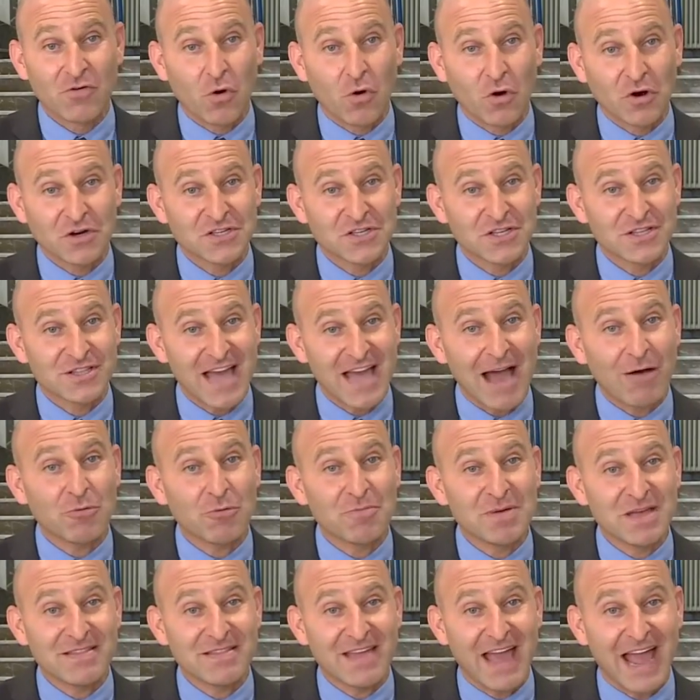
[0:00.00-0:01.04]
Of course,
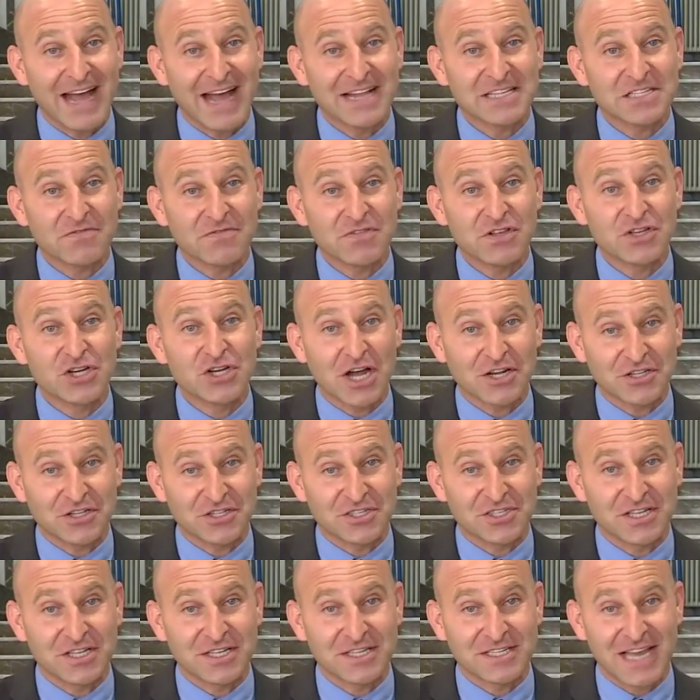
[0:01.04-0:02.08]
that will be in the hands of the
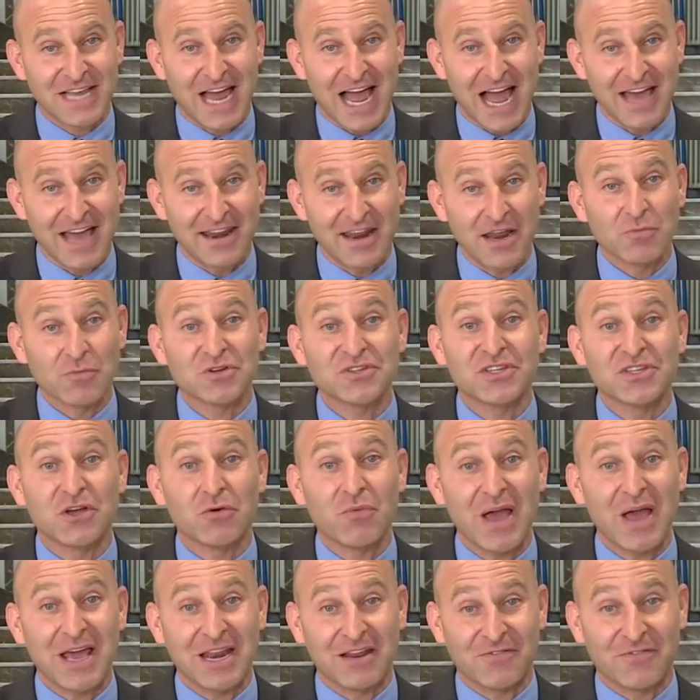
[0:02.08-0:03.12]
judges to decide, and we're
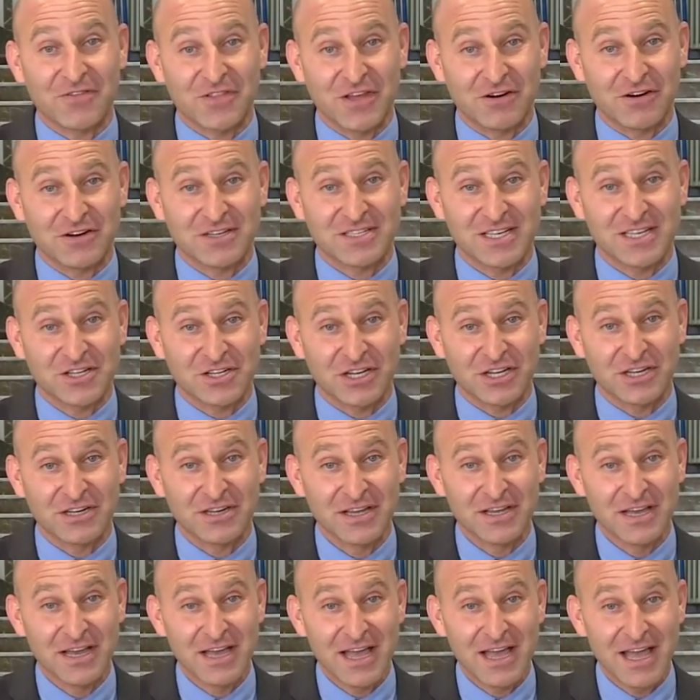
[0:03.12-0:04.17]
still waiting for their
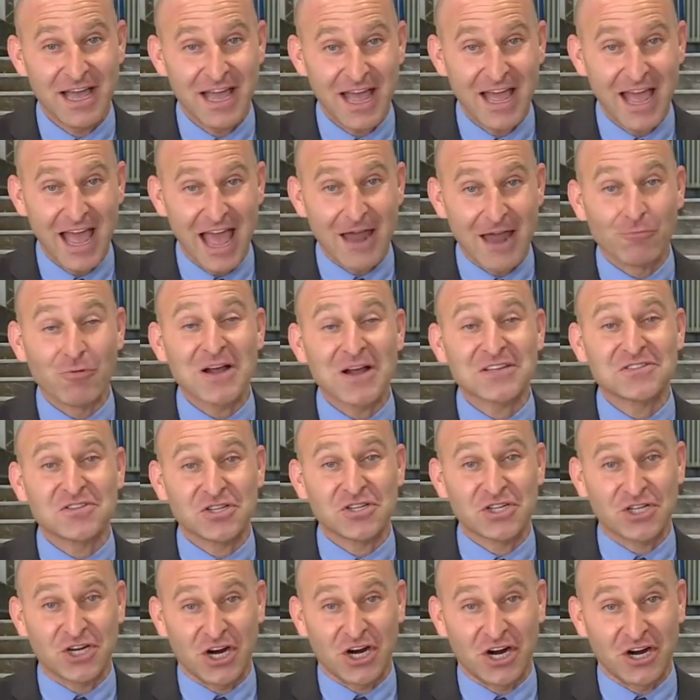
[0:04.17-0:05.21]
decision. And
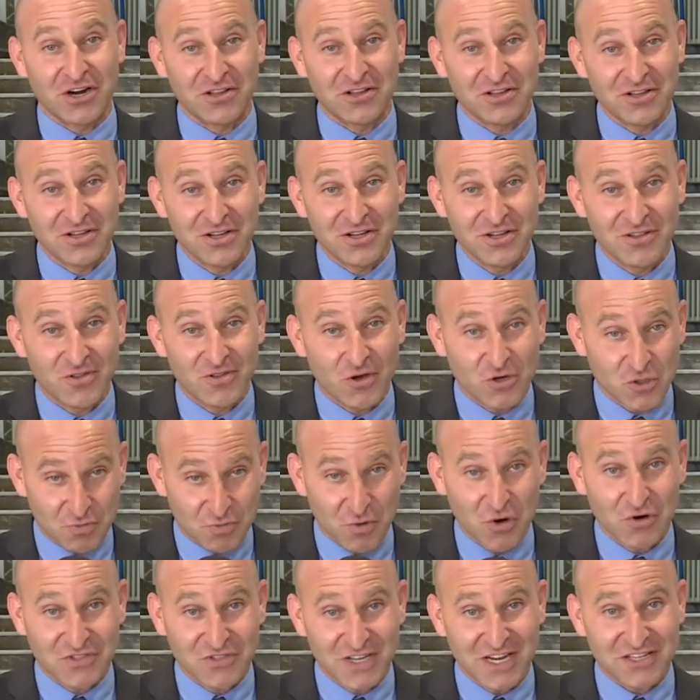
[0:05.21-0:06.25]
rest assured,
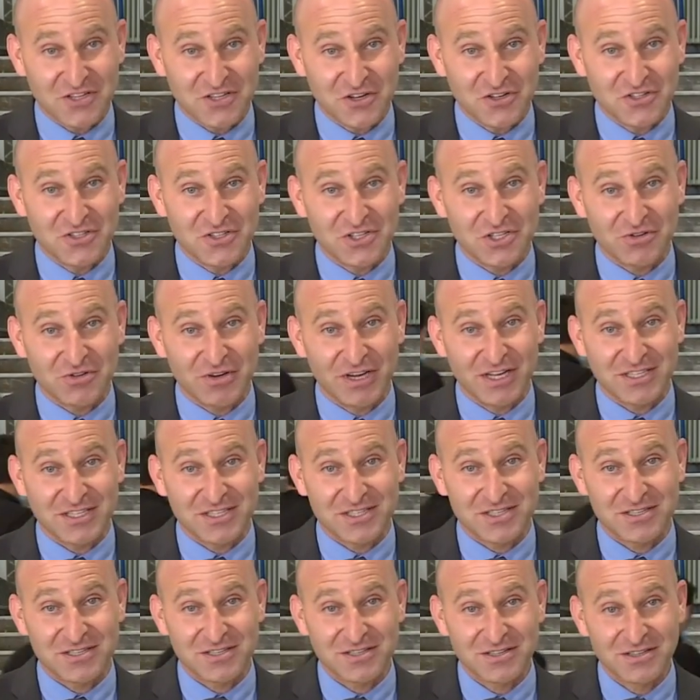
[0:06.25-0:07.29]
those protesters in the
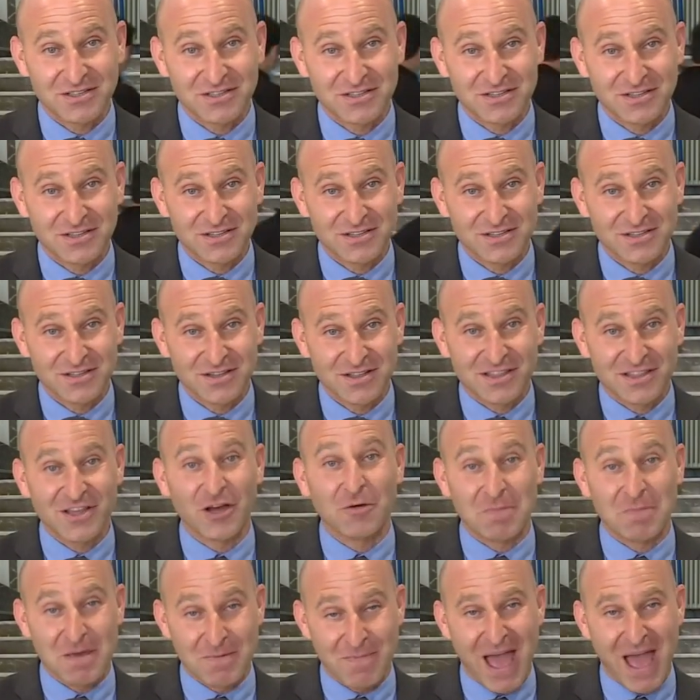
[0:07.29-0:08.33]
streets,
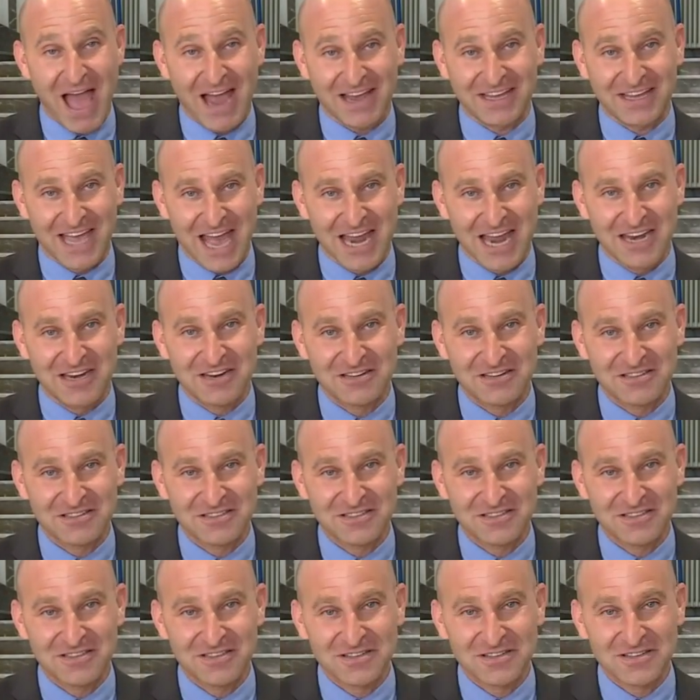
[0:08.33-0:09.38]
they'll be back again.
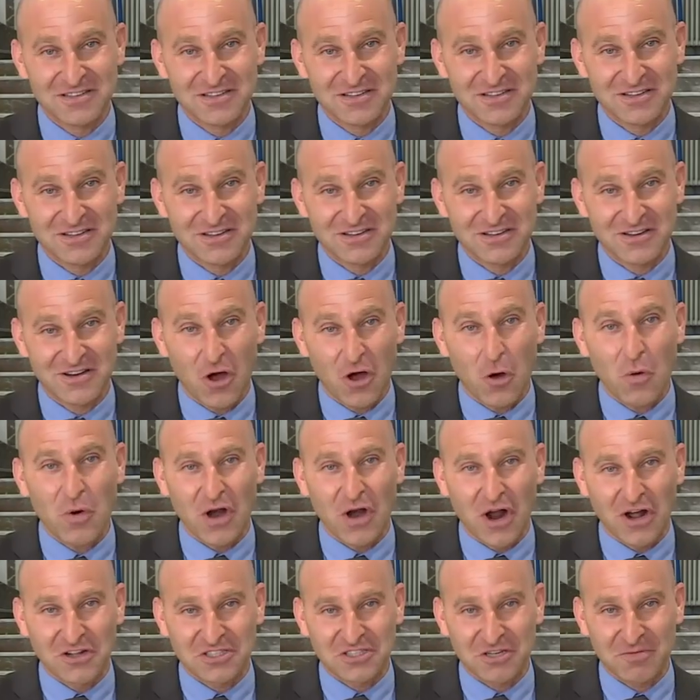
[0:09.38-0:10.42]

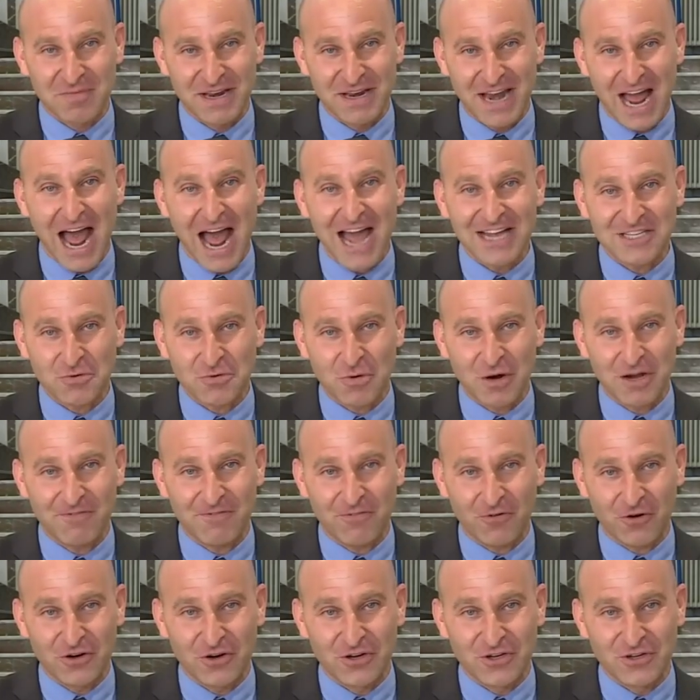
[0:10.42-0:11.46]
Owen Alterman,
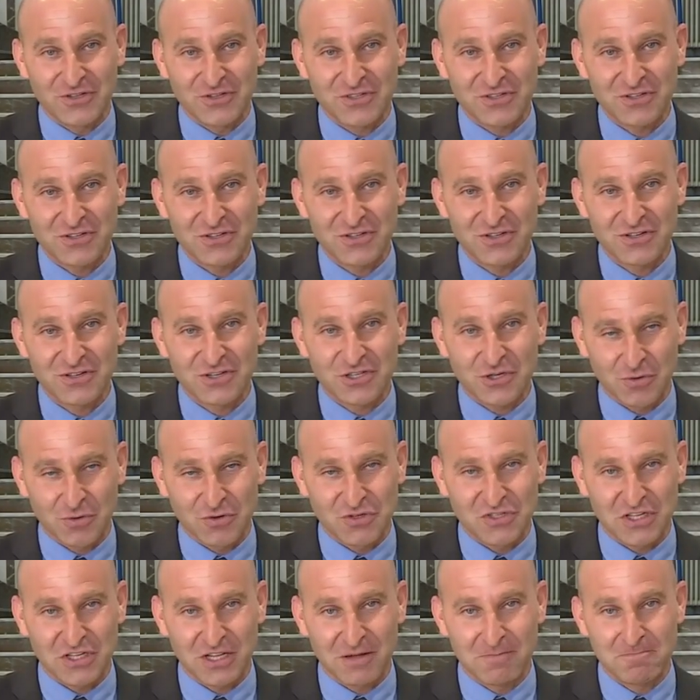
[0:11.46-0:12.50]
i24 News,
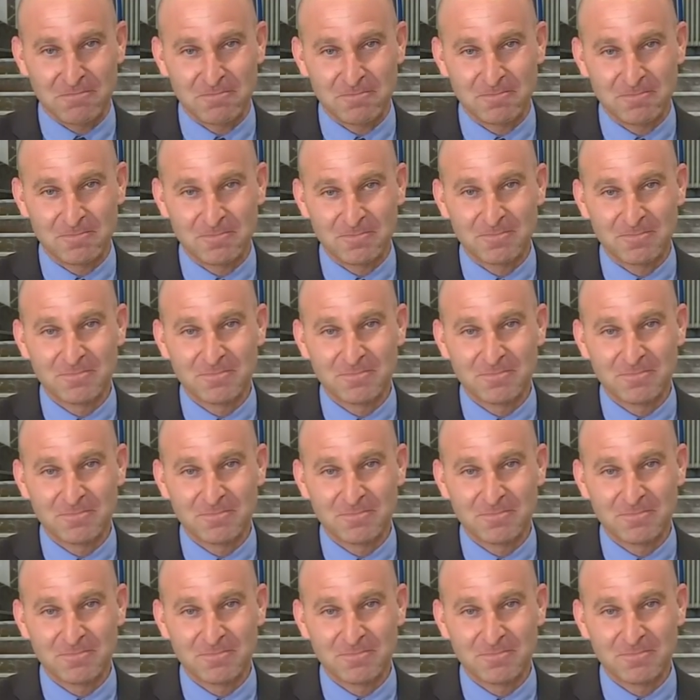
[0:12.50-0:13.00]
Jerusalem.